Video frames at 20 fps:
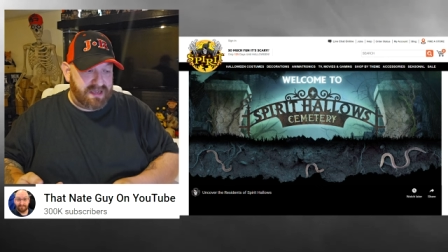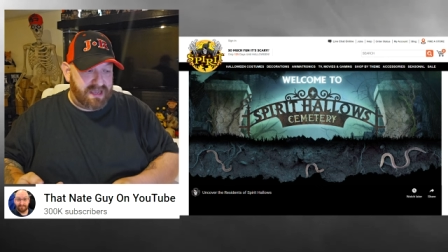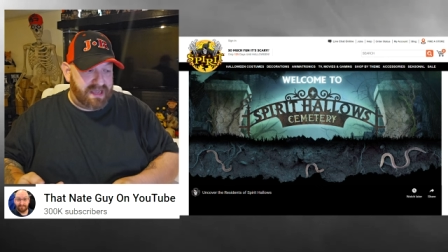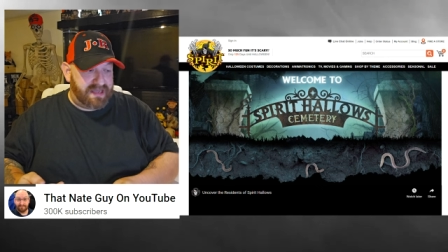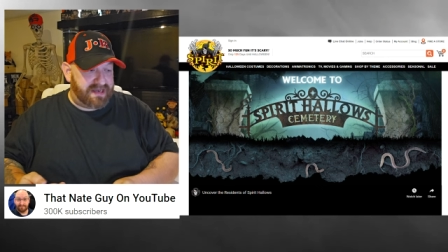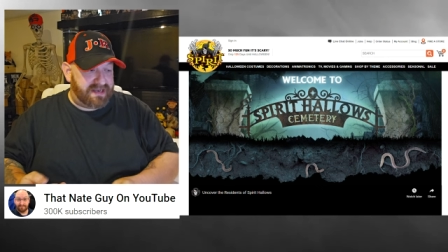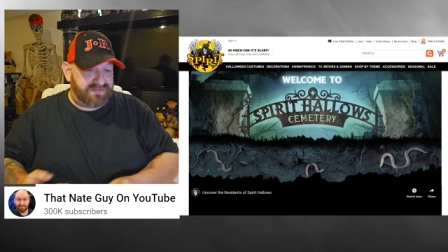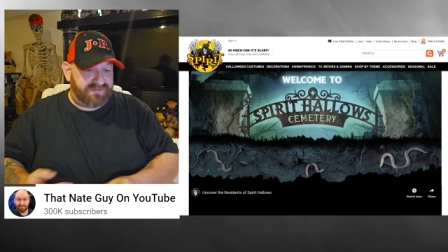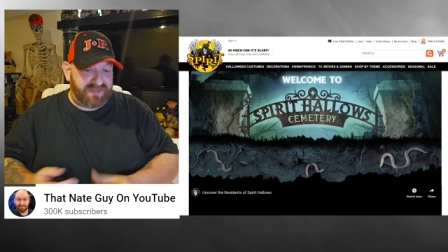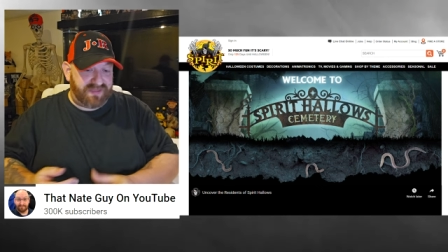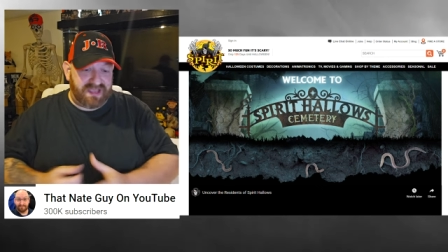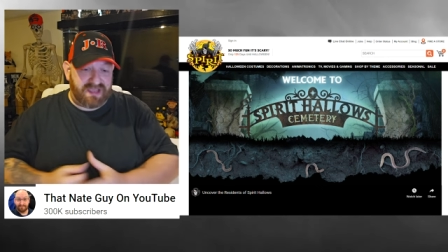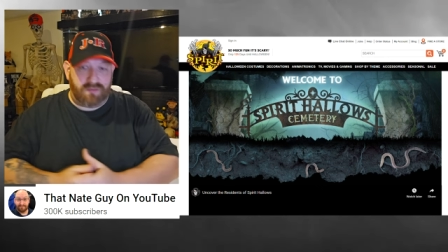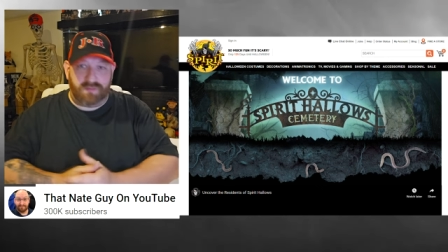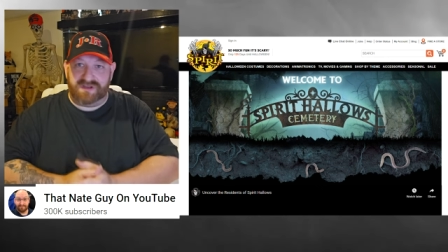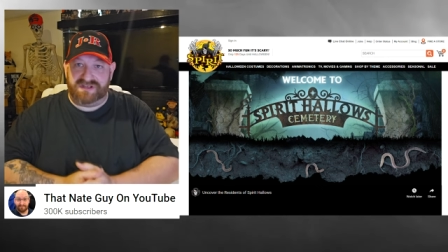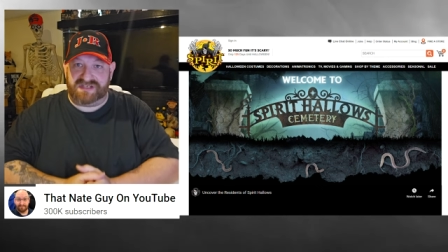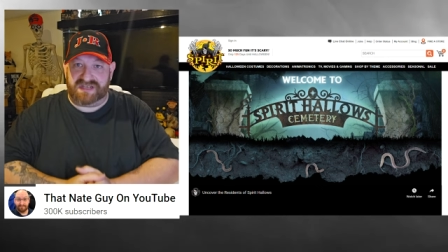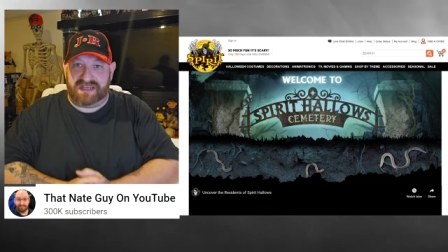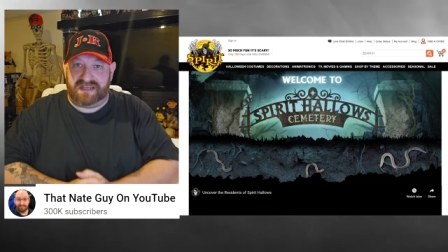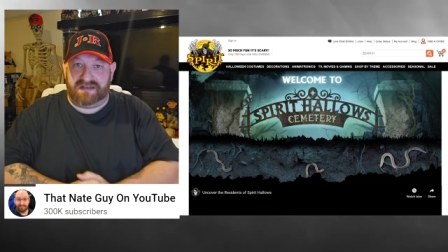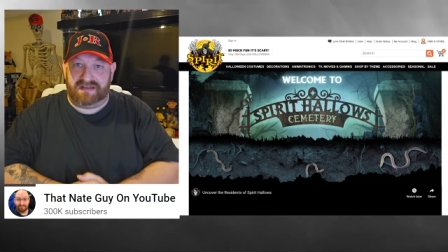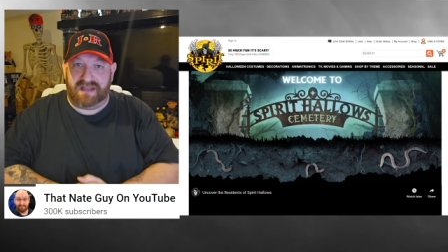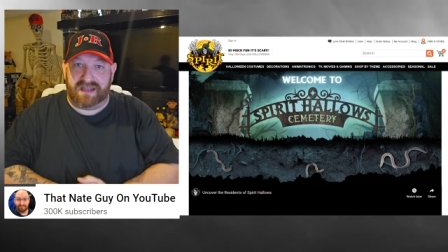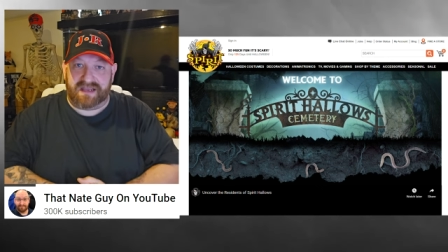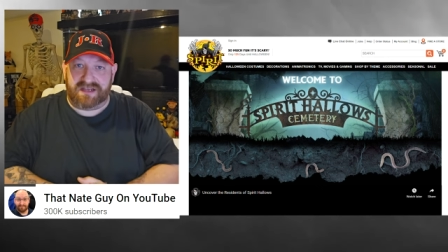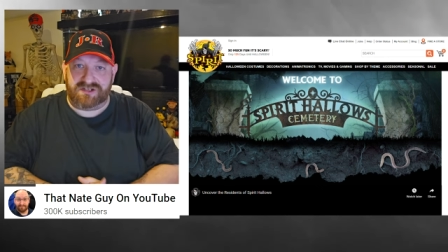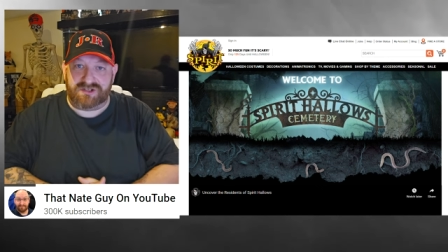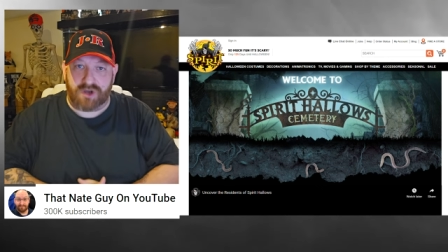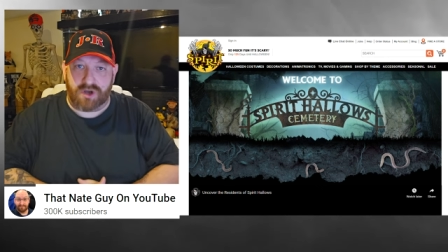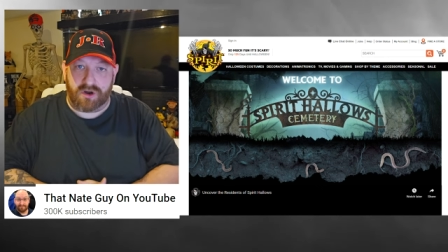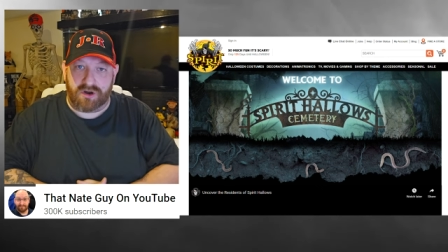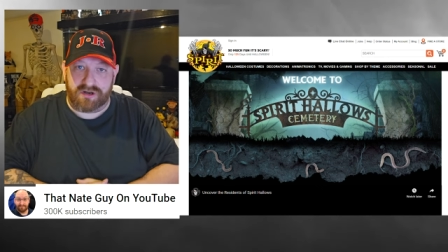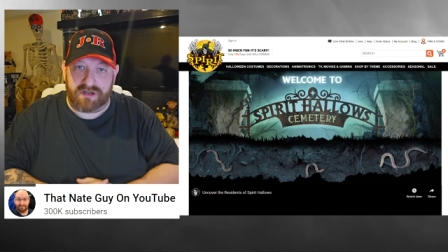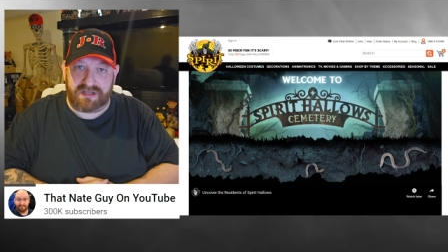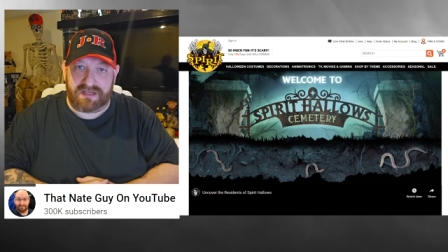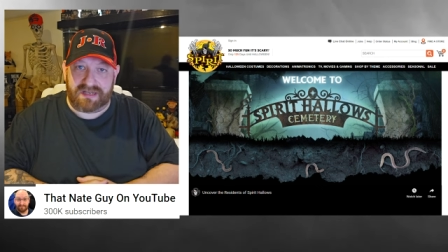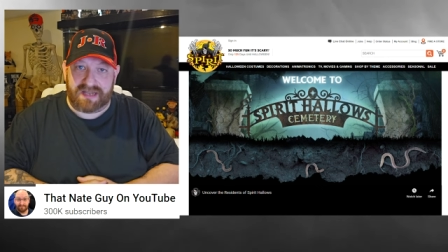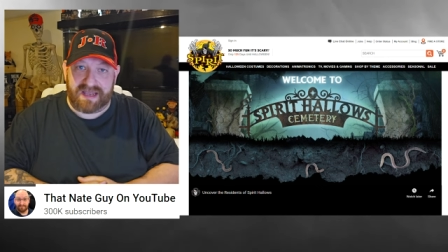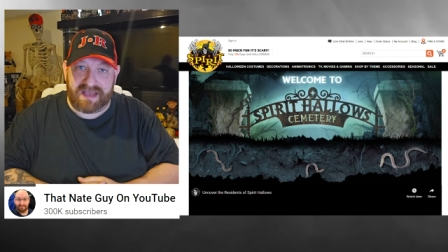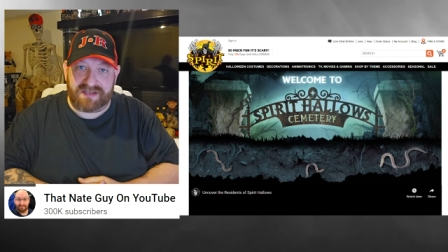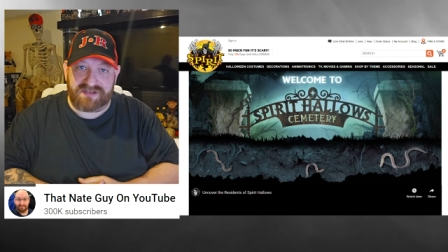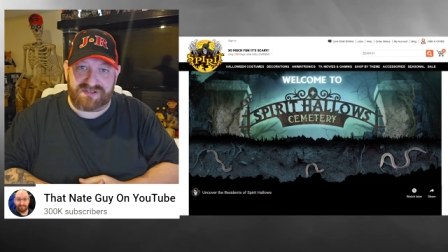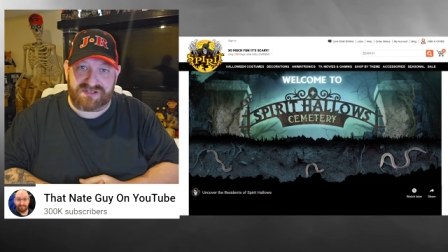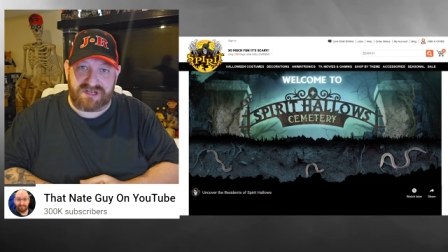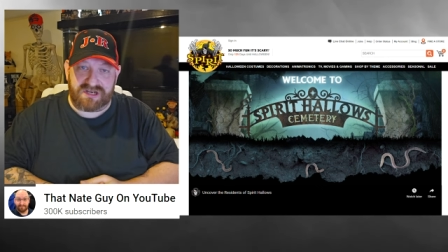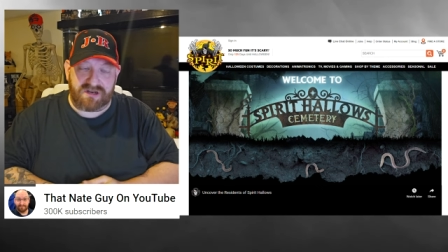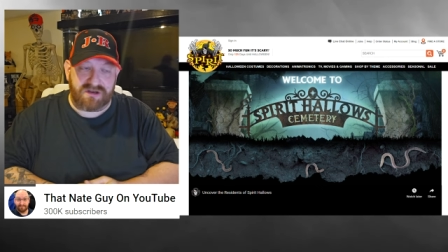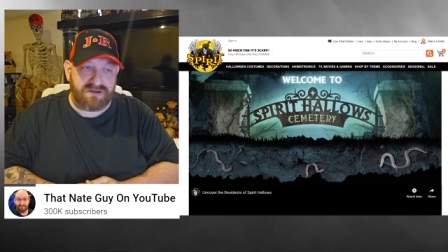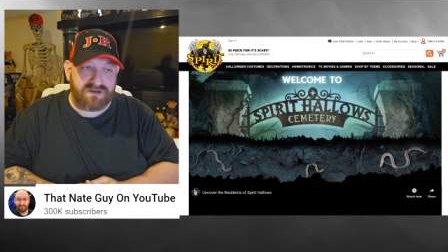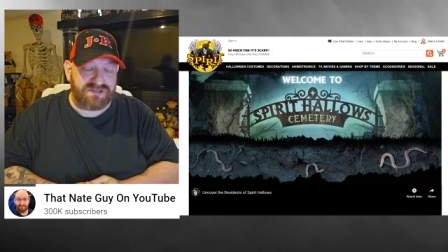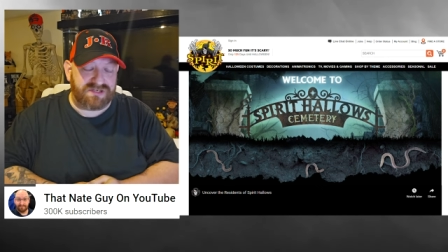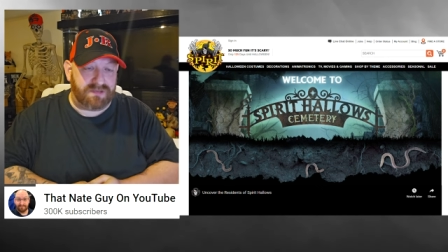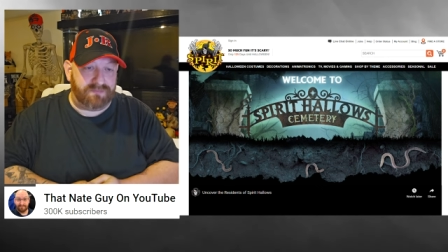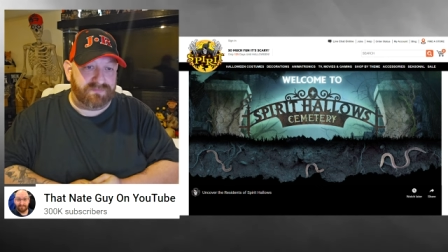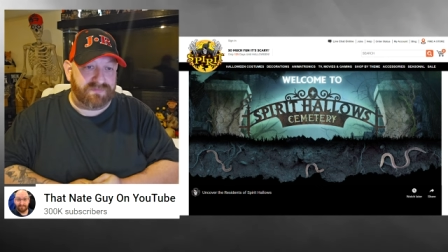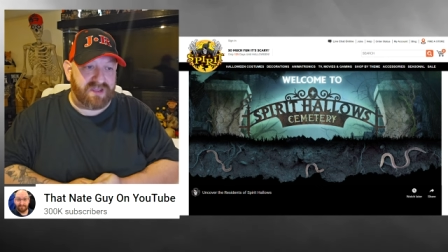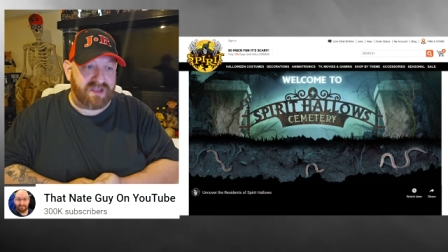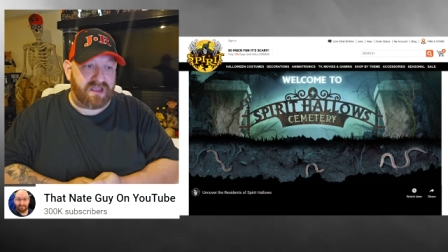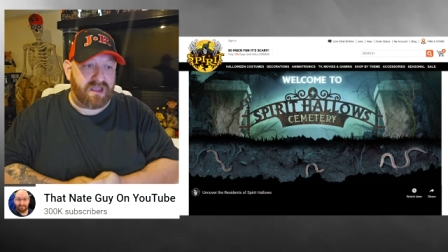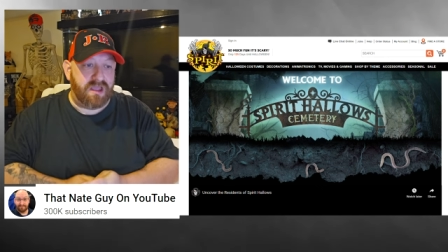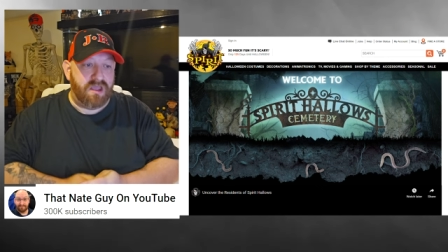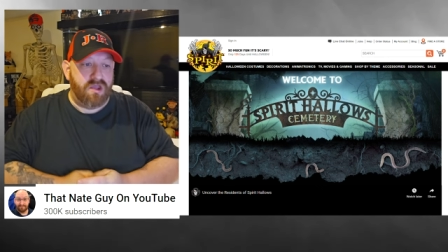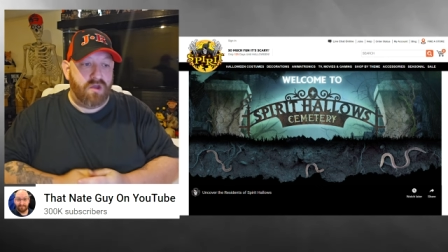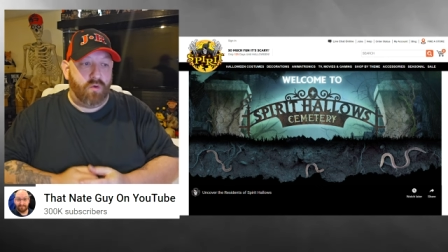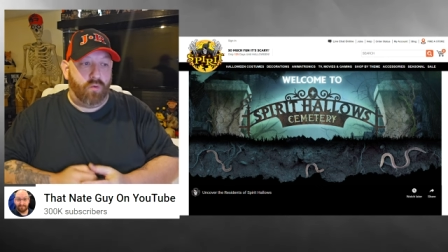and I think it was in, like, Target last year or something,